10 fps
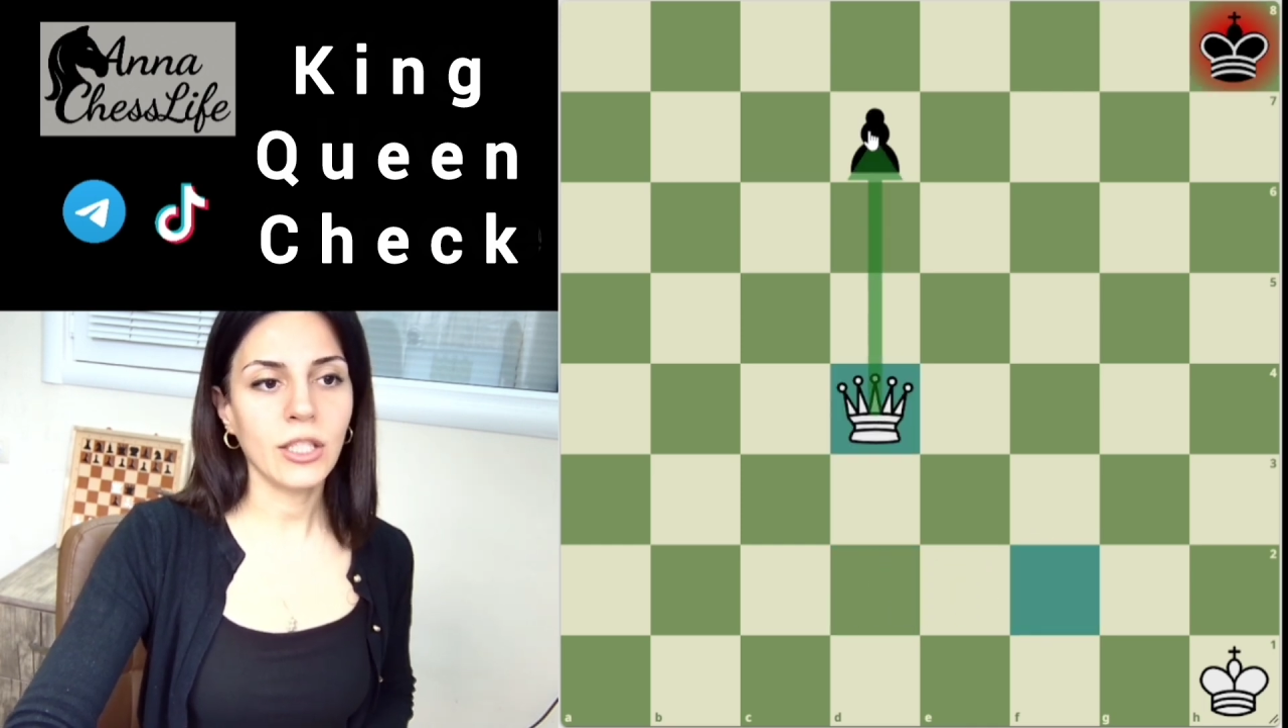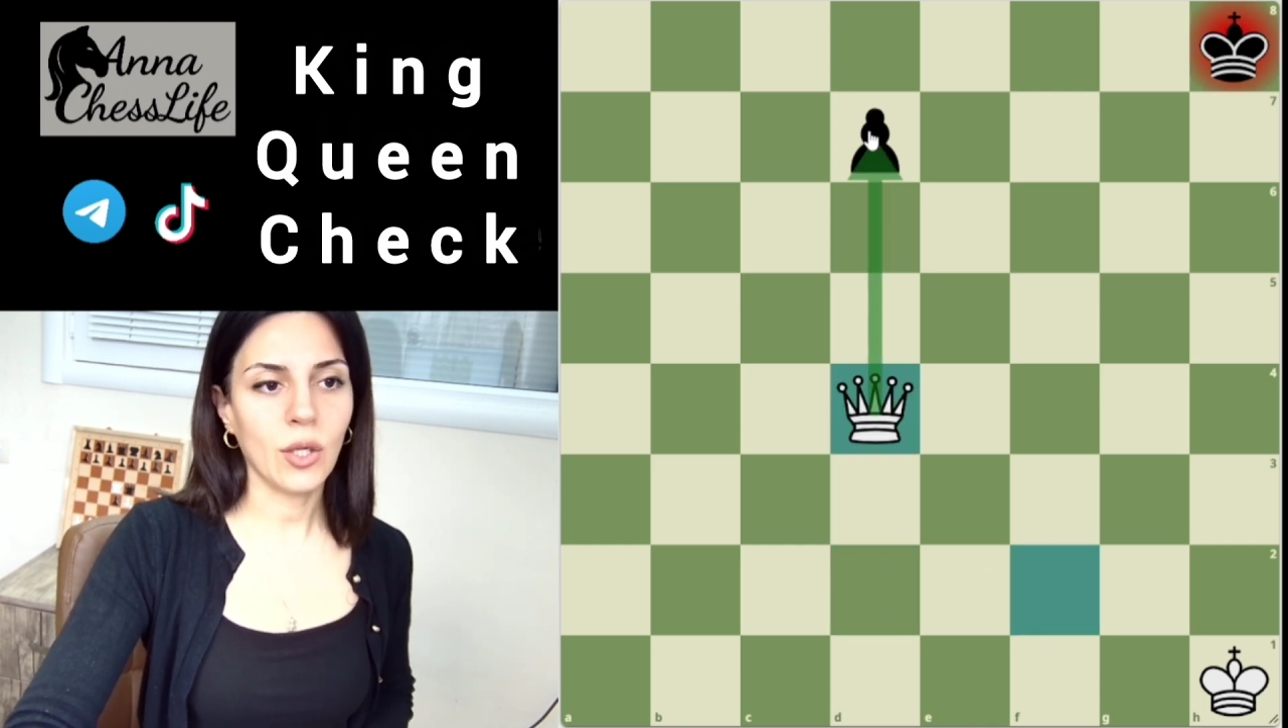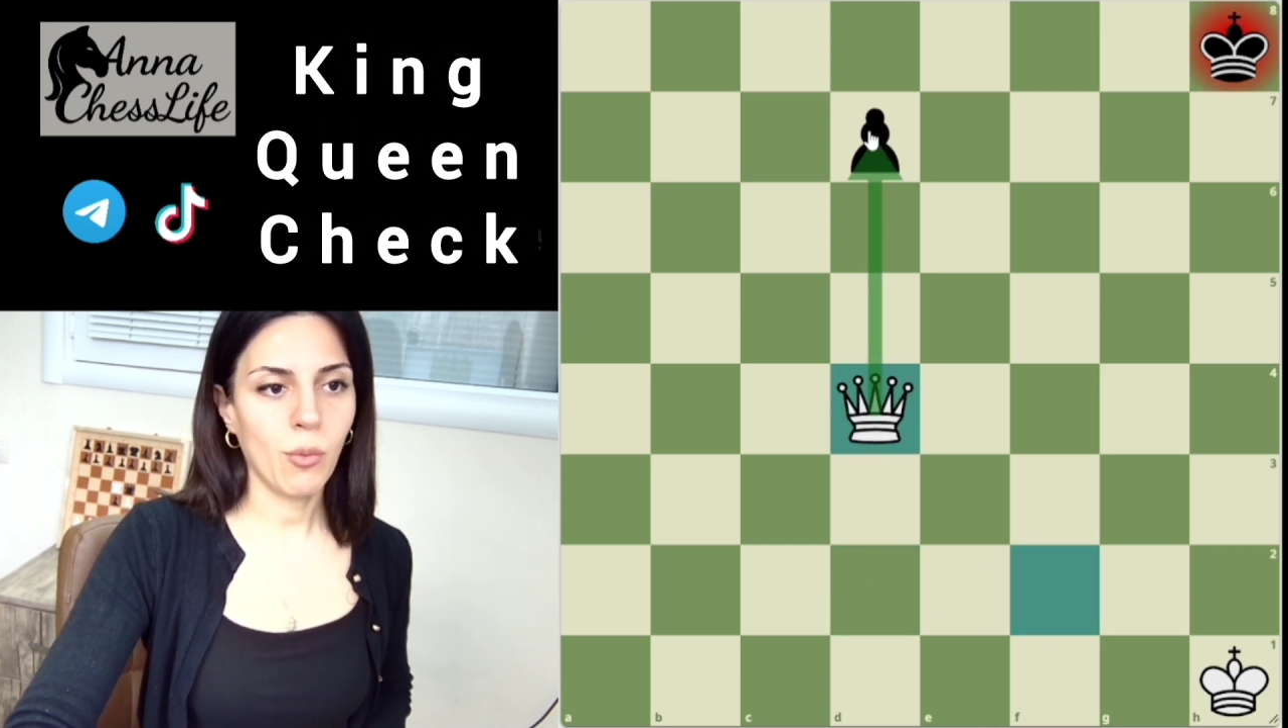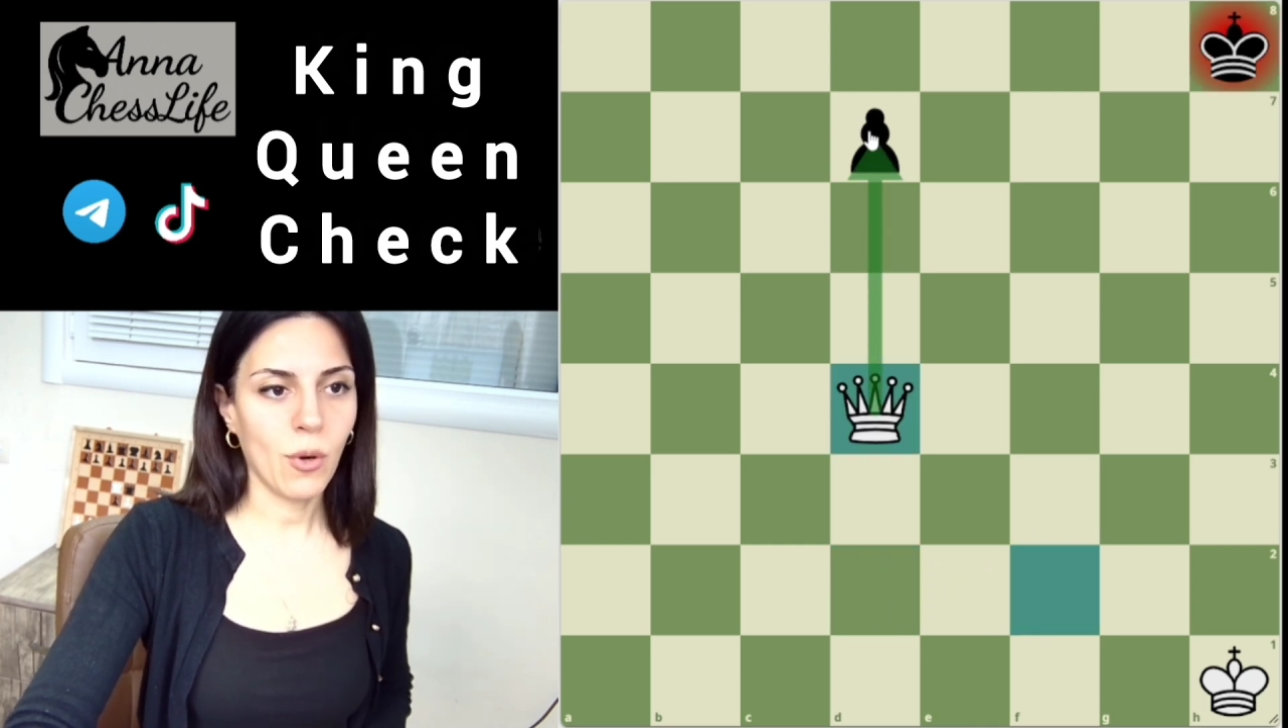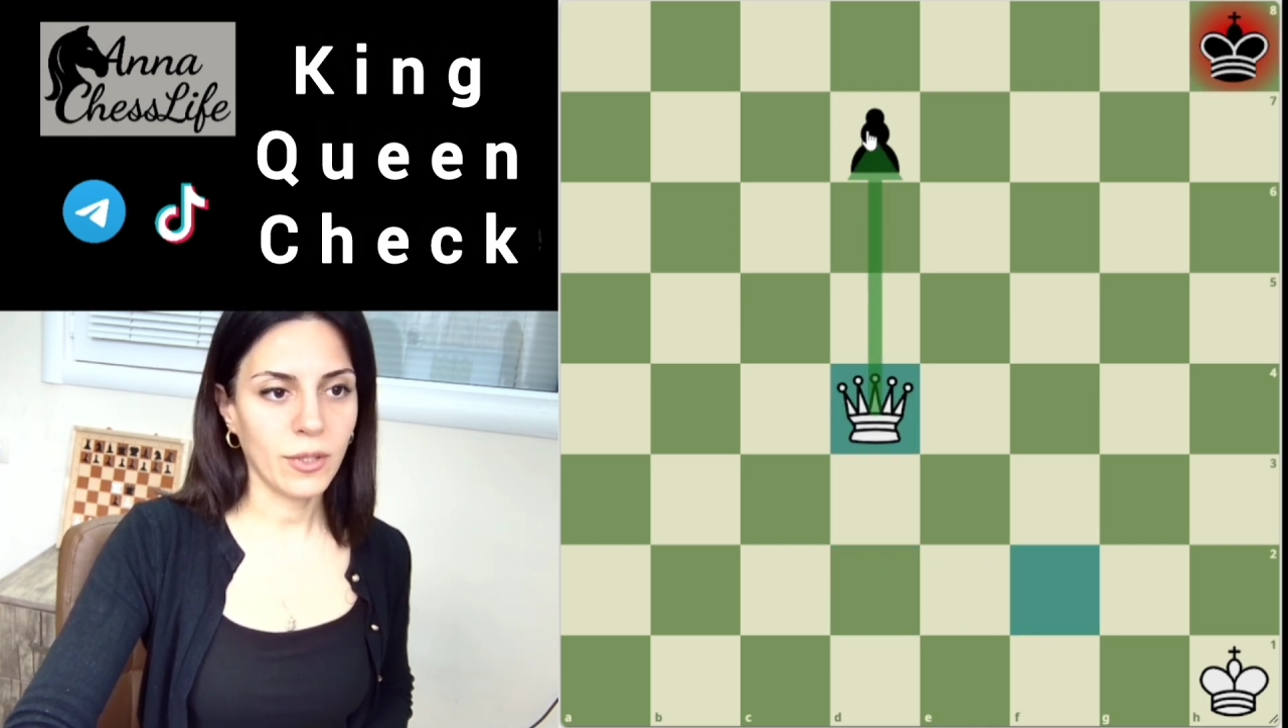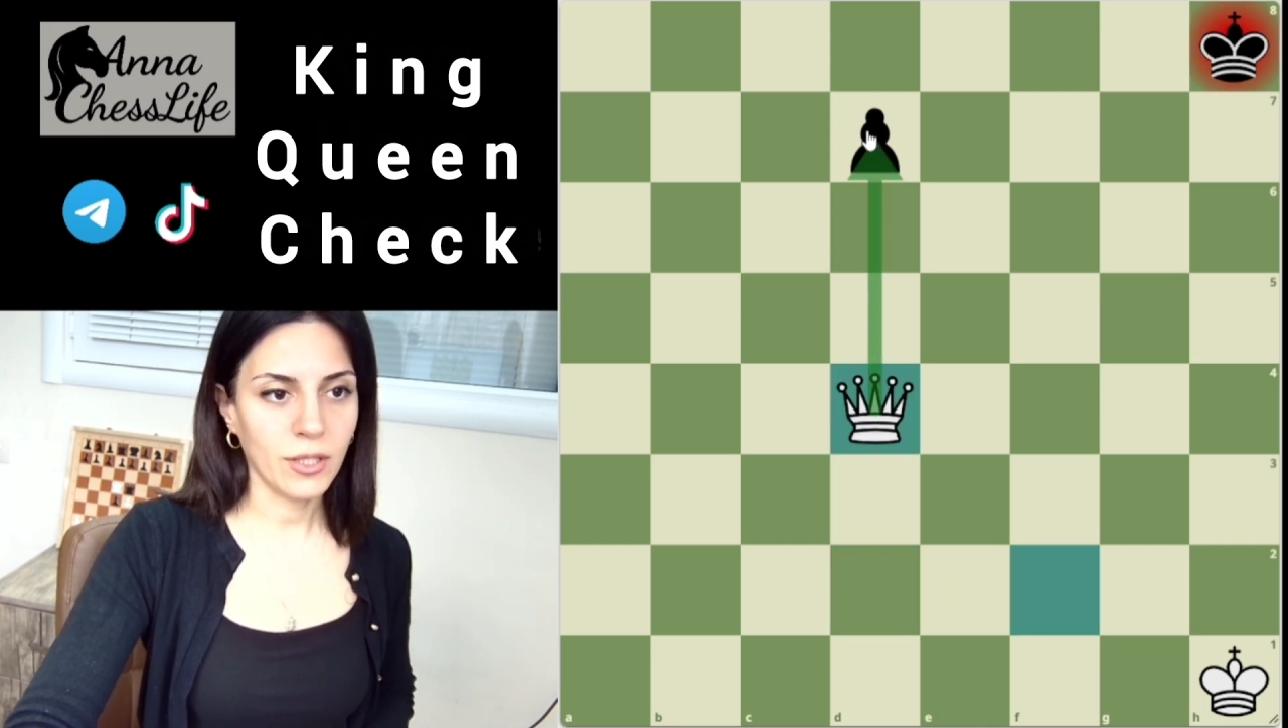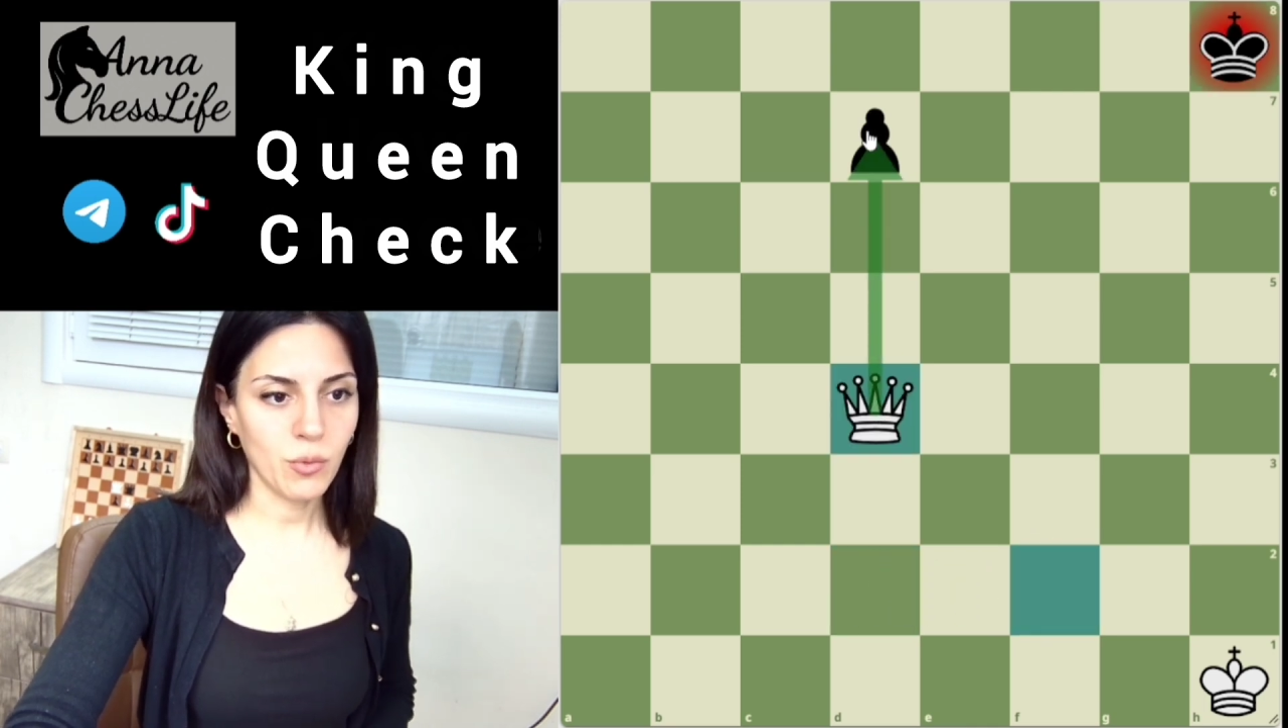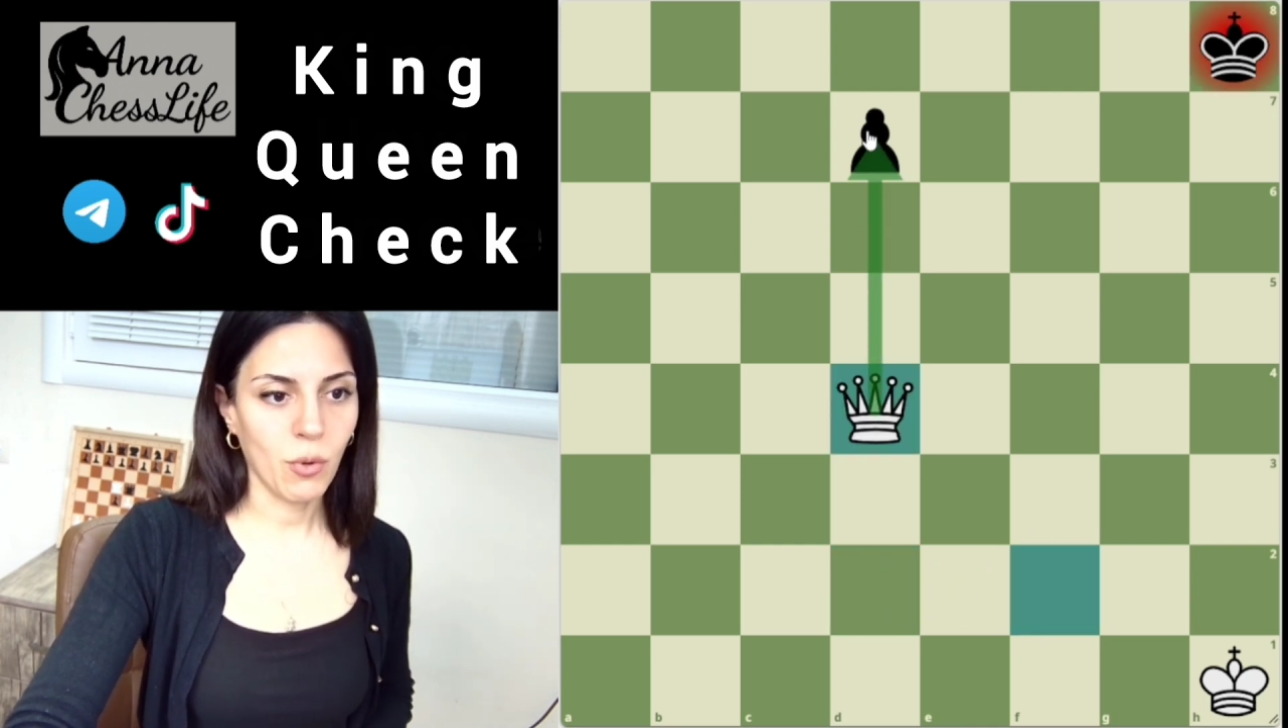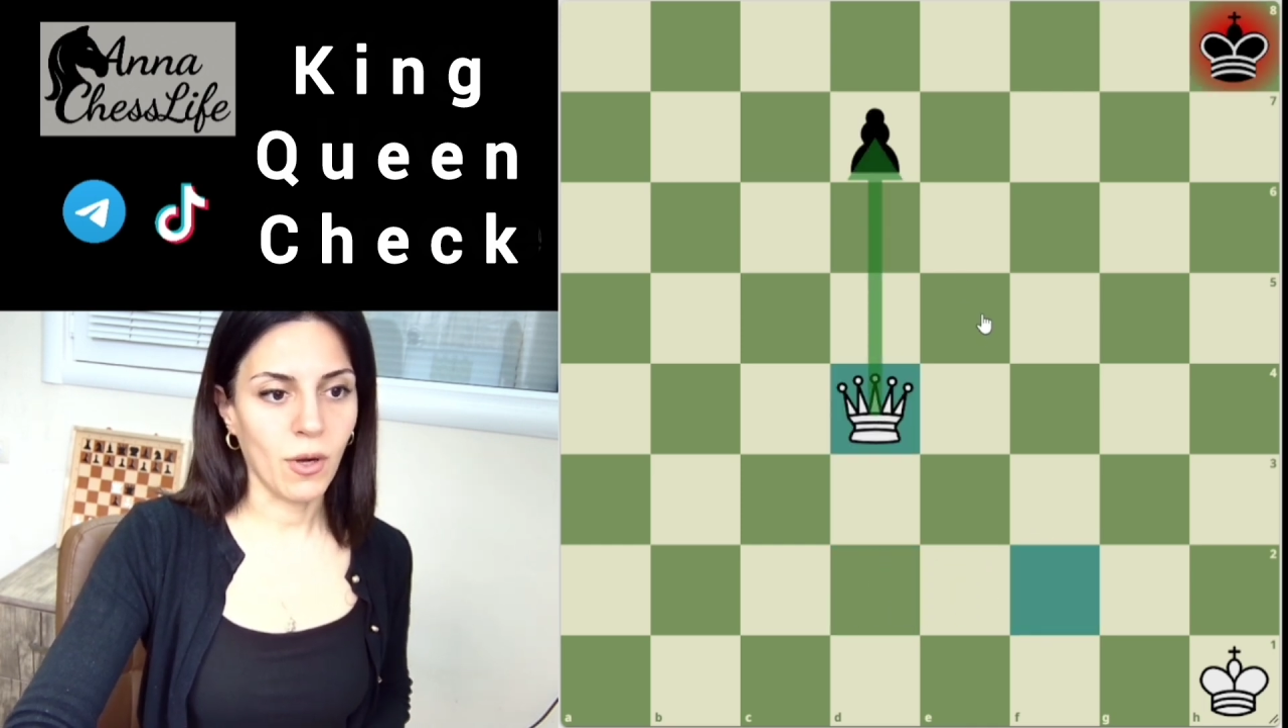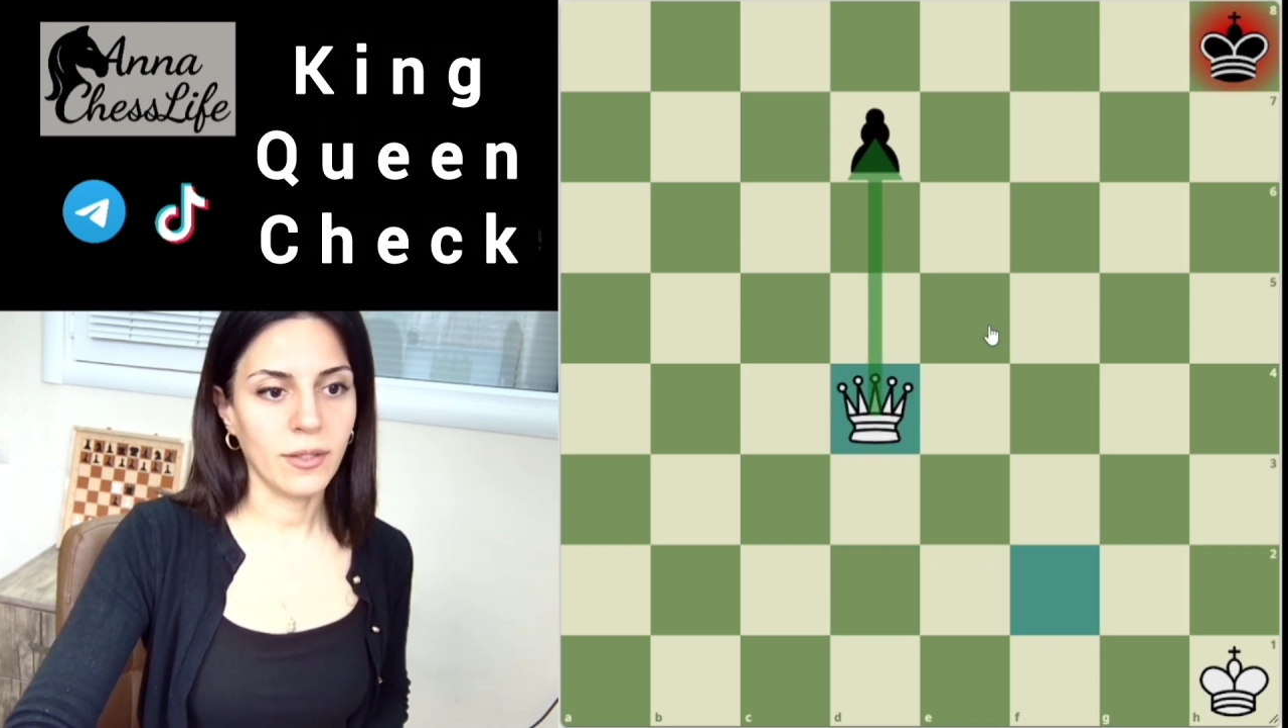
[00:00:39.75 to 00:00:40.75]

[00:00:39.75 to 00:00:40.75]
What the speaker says: opponent's pawn,